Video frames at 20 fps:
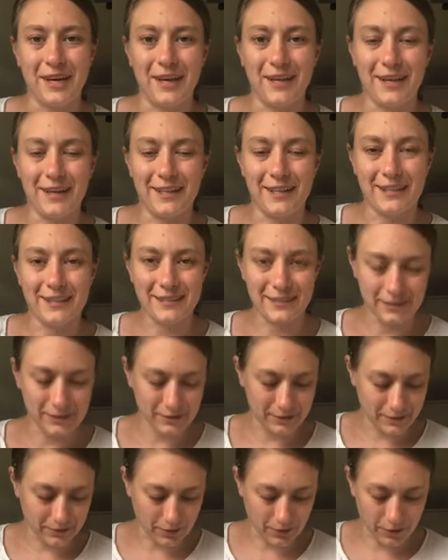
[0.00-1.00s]
Hi guys,
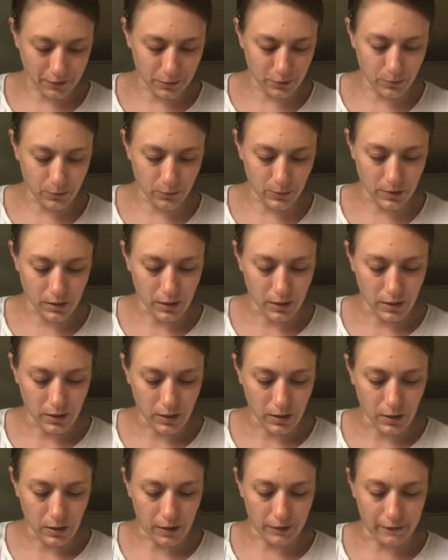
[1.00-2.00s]
so
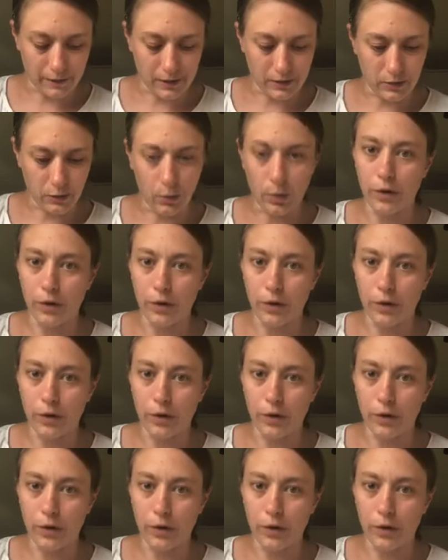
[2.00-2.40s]
I've had